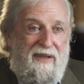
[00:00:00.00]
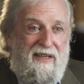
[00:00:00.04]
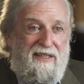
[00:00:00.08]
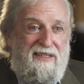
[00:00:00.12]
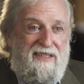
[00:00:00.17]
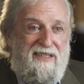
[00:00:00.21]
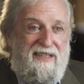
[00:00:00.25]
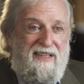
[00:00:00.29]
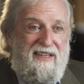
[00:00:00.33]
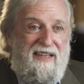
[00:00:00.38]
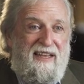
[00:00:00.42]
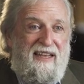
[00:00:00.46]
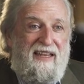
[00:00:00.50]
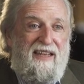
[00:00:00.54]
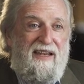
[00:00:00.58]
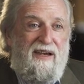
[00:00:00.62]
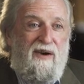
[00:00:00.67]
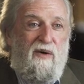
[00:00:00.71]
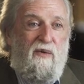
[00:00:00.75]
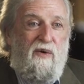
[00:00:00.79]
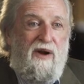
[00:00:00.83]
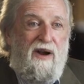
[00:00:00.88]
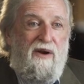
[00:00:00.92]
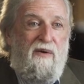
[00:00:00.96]
It's
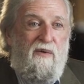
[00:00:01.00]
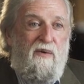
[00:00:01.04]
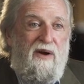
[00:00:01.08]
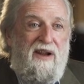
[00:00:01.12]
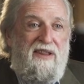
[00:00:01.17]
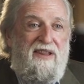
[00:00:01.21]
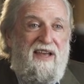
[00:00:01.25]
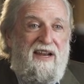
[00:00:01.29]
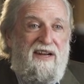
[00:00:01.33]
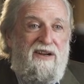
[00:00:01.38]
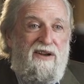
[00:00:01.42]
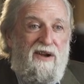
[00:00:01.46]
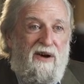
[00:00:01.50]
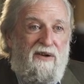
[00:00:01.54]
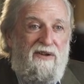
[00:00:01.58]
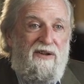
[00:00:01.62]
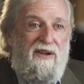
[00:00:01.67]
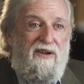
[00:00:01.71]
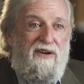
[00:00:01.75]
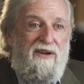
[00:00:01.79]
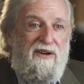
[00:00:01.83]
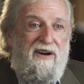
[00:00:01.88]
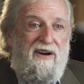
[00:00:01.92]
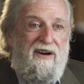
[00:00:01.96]
when, when they no
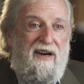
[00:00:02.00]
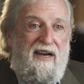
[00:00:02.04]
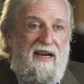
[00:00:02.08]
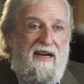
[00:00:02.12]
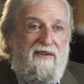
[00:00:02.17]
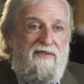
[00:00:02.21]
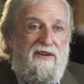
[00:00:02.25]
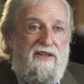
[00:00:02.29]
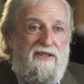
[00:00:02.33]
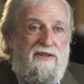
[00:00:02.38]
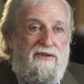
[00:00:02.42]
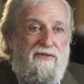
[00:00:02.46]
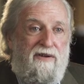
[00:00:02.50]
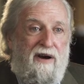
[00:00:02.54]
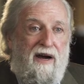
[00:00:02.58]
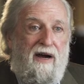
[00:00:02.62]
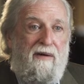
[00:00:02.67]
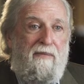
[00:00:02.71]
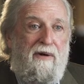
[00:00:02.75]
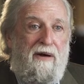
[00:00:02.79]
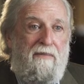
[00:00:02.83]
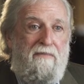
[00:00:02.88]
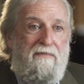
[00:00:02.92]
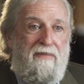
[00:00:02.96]
longer have a
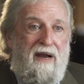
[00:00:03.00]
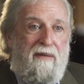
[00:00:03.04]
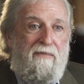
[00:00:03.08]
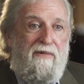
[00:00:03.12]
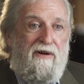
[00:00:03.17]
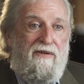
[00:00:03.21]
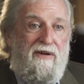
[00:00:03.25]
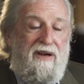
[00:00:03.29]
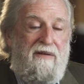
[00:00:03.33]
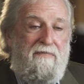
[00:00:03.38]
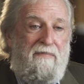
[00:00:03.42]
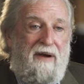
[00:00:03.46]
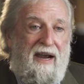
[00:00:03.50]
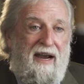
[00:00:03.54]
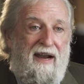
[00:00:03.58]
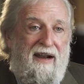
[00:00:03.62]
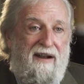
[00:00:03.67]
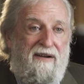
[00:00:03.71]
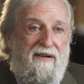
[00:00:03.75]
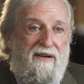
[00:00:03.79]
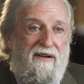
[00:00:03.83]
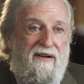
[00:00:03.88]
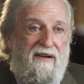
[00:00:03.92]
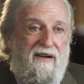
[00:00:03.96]
trauma memory
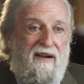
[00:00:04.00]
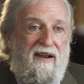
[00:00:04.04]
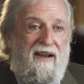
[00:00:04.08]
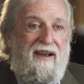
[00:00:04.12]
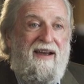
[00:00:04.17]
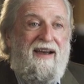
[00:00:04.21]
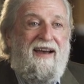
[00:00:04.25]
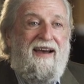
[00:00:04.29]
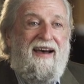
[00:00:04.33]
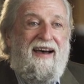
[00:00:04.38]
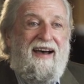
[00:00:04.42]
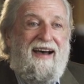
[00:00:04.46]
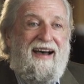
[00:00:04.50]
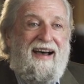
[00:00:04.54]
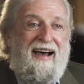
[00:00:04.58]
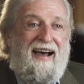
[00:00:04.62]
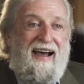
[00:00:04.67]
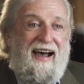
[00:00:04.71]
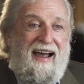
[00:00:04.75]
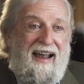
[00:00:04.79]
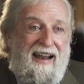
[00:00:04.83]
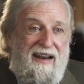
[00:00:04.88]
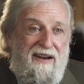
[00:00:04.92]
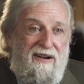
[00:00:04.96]
pattern,
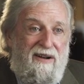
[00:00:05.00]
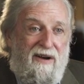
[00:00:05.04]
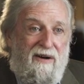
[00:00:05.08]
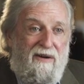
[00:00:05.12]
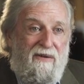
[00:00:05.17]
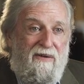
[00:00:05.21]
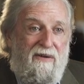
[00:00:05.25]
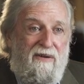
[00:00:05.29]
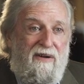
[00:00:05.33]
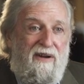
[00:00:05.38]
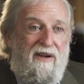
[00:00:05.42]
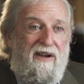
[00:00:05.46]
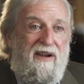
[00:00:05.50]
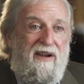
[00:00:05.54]
I know